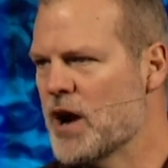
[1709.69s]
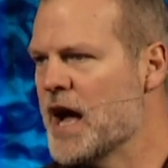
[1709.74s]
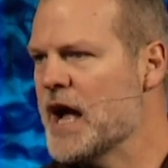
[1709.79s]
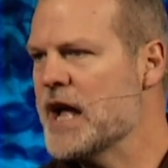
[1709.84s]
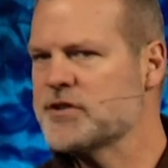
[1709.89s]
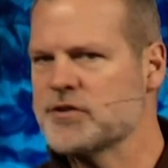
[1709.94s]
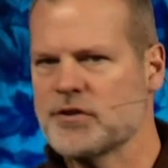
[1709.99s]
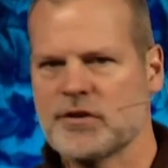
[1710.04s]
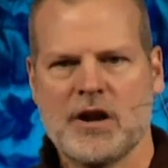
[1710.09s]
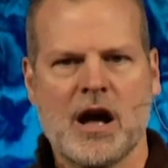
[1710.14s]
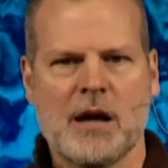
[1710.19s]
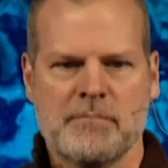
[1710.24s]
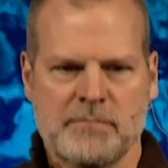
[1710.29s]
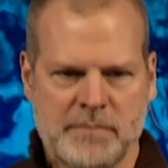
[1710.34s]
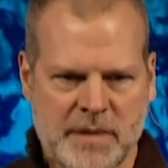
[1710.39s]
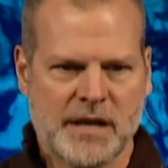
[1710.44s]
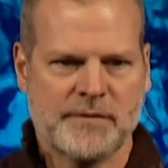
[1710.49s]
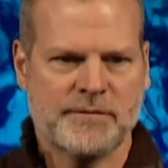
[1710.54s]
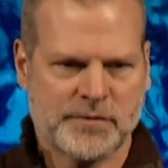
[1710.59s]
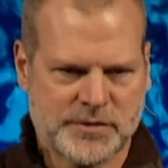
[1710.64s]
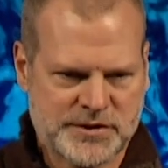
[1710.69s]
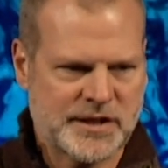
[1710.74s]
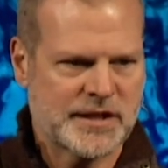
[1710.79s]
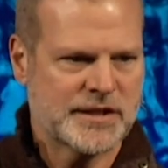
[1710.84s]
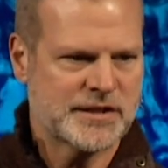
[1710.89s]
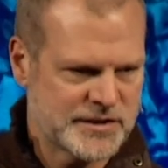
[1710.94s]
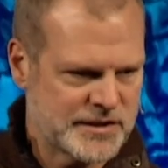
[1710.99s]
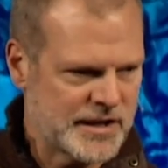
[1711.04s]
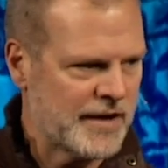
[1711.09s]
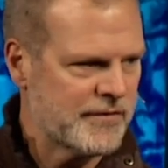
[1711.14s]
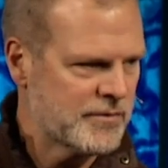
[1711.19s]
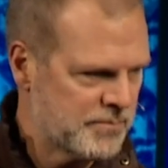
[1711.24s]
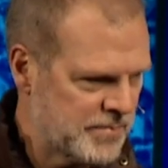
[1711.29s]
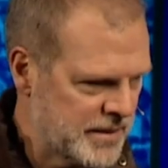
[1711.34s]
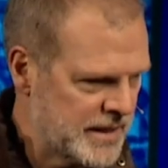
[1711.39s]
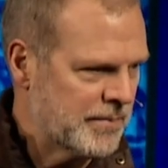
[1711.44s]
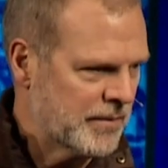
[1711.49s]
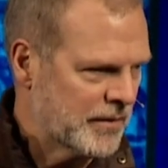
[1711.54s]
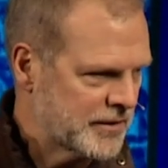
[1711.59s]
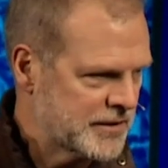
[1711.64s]
Rides are not meant for 6'7"
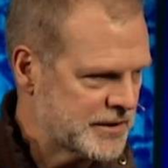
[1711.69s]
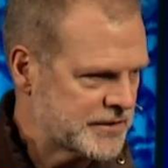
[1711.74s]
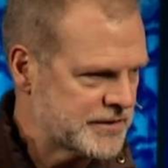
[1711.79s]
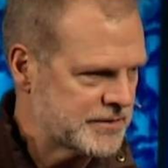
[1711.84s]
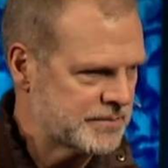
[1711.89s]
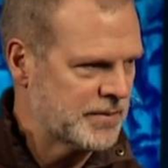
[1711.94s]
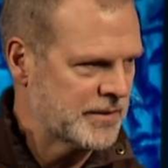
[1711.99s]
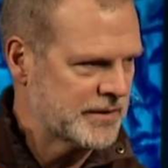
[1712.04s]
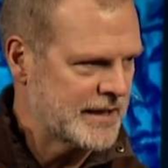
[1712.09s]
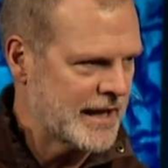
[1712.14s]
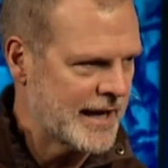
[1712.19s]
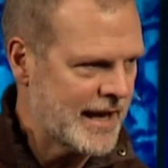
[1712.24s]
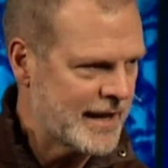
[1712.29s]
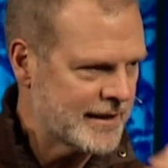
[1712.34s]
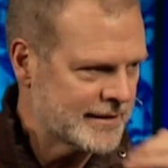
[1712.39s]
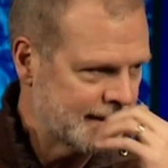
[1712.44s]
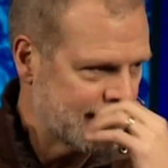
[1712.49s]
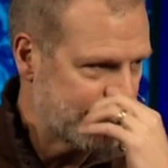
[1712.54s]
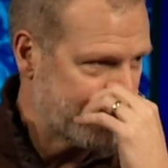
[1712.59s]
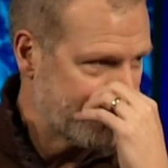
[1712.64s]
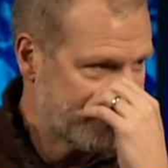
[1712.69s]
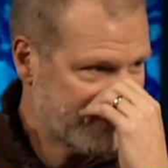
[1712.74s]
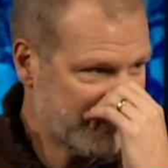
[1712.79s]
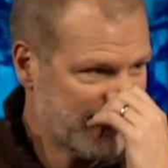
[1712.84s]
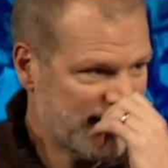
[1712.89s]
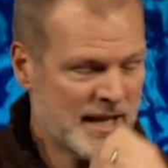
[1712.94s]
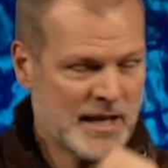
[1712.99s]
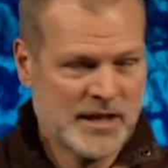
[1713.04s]
people. Just put that out there.